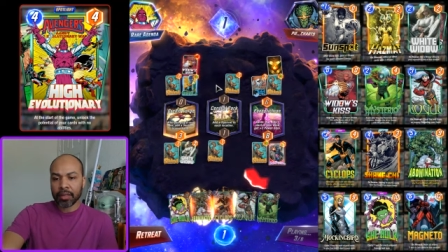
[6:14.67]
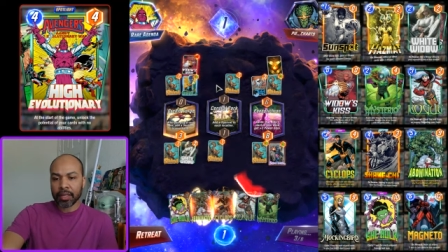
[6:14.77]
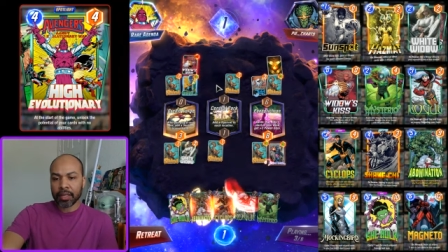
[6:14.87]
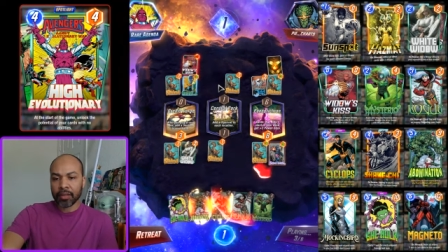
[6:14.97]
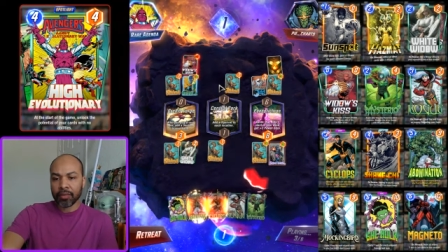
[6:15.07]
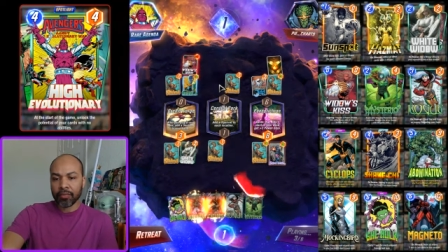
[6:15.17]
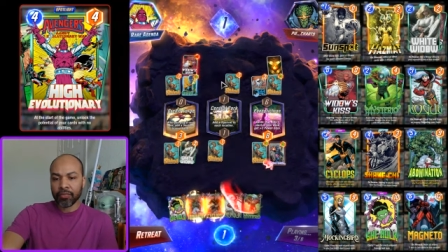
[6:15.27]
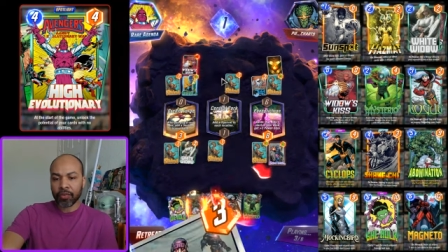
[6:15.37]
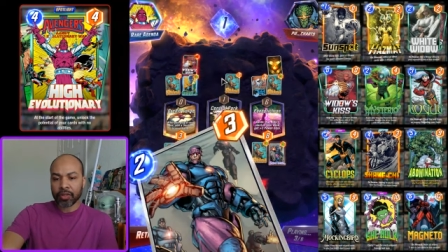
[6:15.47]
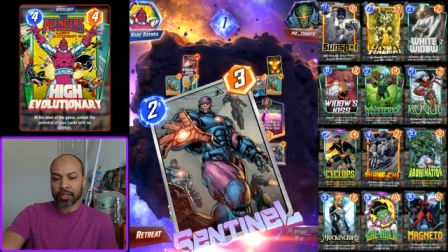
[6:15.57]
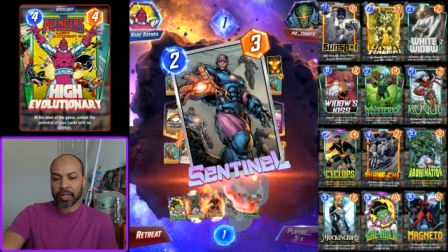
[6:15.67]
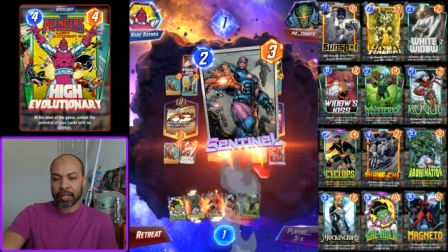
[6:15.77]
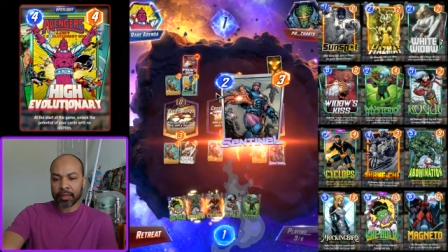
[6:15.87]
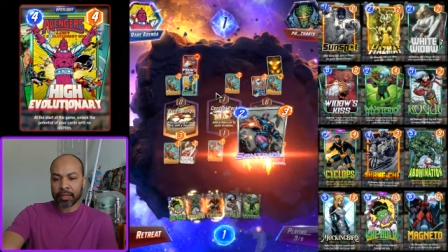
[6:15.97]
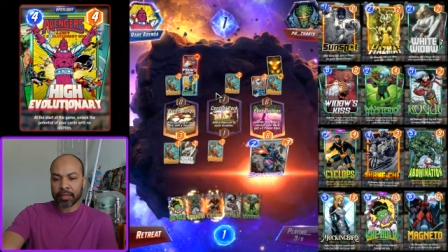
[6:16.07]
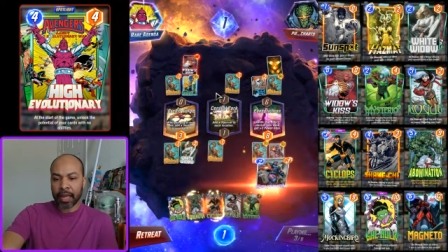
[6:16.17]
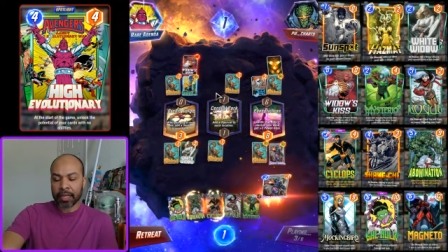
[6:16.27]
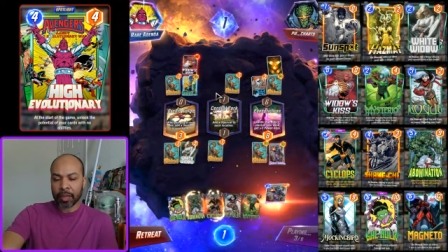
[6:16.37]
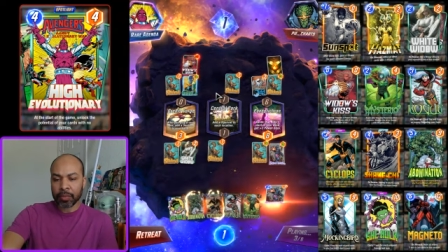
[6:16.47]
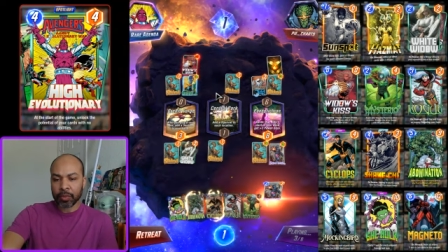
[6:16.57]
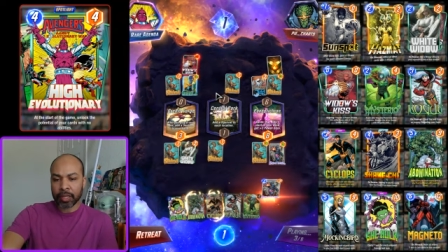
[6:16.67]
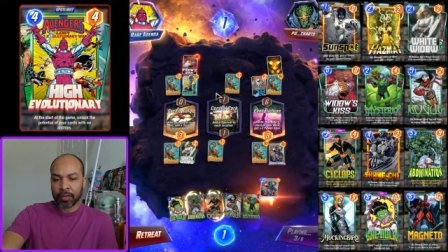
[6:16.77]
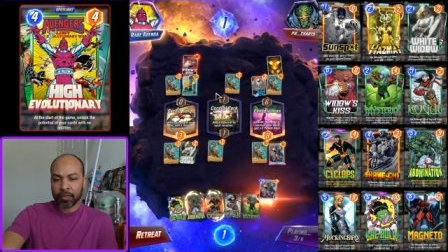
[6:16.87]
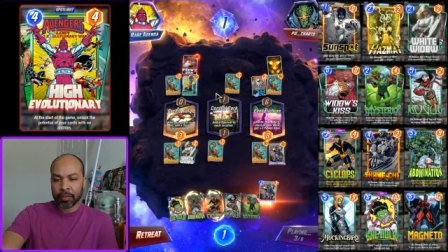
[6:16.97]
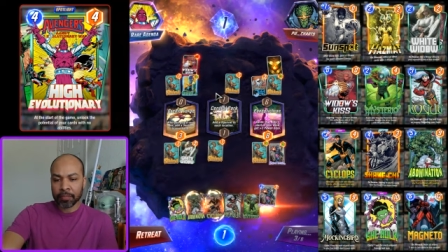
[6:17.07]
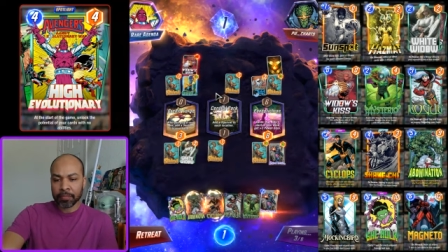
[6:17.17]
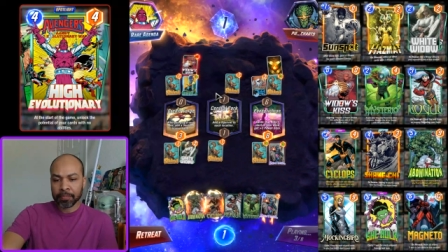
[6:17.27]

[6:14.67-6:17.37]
the first hit that Cyclops will give them.